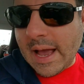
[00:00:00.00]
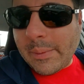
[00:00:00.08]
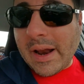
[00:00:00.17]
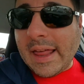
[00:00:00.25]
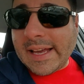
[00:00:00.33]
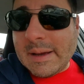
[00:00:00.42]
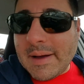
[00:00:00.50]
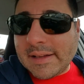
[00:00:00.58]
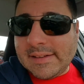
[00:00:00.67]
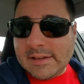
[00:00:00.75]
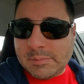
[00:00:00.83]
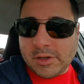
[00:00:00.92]
and what I like
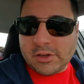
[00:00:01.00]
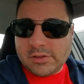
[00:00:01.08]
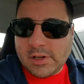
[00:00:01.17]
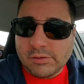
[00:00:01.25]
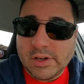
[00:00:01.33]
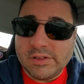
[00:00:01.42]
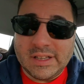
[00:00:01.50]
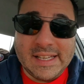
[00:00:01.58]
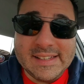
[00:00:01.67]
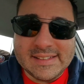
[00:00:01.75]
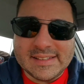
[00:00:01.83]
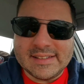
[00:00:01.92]
about these, because they're
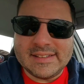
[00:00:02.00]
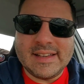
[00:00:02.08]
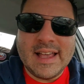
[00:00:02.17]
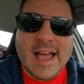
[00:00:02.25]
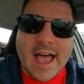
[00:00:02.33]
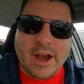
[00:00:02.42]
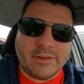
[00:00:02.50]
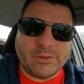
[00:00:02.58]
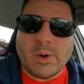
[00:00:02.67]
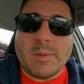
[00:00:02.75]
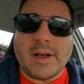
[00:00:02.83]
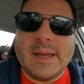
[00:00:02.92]
re-releases, I don't have
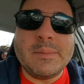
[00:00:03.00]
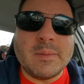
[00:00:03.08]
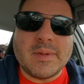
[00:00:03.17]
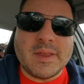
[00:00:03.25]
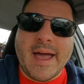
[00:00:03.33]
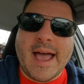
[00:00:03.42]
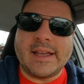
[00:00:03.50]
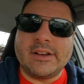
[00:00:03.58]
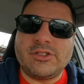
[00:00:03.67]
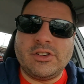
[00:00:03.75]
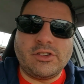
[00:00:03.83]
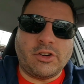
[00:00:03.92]
to worry about keeping them in the
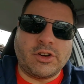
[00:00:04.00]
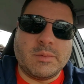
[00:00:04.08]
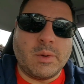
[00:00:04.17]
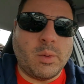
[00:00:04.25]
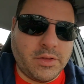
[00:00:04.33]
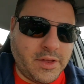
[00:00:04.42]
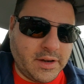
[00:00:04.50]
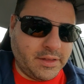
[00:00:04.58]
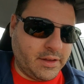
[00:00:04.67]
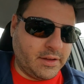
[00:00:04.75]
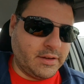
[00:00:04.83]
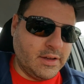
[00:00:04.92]
package. These aren't going to be worth
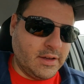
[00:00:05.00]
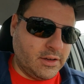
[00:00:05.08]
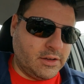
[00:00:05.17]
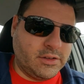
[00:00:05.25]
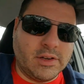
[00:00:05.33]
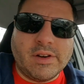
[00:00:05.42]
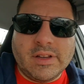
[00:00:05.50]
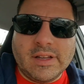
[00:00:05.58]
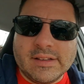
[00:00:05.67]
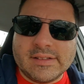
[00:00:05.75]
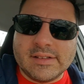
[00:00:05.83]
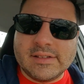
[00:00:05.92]
anything because they're
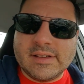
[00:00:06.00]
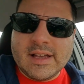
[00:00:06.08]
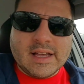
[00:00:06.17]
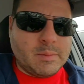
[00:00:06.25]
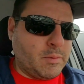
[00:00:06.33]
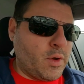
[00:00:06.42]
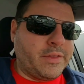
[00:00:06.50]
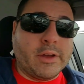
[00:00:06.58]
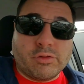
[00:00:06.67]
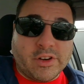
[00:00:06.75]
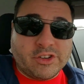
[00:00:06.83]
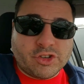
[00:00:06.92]
re-releases. I mean, if you have
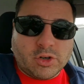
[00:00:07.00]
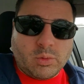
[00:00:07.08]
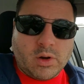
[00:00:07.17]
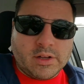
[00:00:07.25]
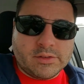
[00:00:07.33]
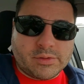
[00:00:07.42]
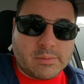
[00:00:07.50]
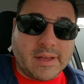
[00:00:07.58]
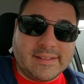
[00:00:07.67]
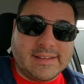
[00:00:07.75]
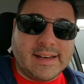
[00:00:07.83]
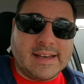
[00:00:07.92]
the original ones from
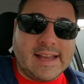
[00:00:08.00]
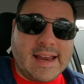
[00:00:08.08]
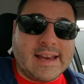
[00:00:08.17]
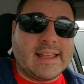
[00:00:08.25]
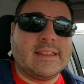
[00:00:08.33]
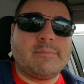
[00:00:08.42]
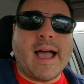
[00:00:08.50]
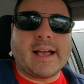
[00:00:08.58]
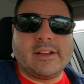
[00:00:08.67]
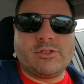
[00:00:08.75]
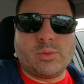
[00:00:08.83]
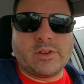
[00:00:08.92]
1988 in the
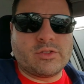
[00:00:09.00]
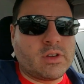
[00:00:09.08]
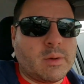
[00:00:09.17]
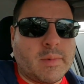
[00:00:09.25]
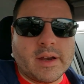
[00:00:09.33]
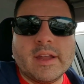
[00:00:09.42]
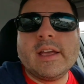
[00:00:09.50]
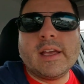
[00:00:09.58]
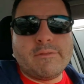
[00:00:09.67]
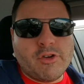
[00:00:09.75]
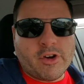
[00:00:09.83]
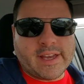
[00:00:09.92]
package, which, come on,
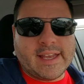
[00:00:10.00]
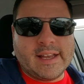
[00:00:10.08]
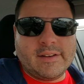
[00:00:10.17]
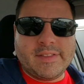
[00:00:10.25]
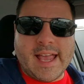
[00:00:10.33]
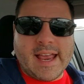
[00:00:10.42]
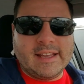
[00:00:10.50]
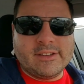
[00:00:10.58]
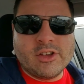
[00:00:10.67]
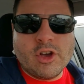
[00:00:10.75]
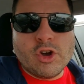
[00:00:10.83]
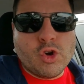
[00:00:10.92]
if you're a kid of the
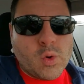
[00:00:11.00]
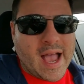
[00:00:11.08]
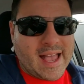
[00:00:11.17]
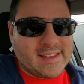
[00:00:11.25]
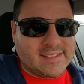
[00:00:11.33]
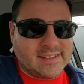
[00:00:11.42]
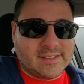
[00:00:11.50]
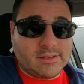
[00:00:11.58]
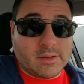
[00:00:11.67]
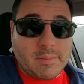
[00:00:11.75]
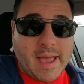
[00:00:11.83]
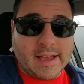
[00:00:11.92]
80s, who has these
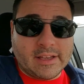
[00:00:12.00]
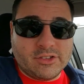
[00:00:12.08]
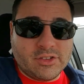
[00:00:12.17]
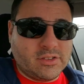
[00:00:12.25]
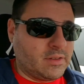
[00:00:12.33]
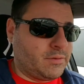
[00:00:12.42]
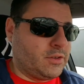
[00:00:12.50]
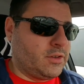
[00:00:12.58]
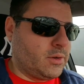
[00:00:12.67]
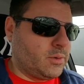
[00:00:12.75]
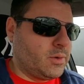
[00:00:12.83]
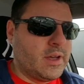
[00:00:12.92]
still in the packages? If you
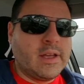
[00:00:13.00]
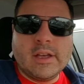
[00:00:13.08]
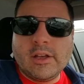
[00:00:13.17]
do,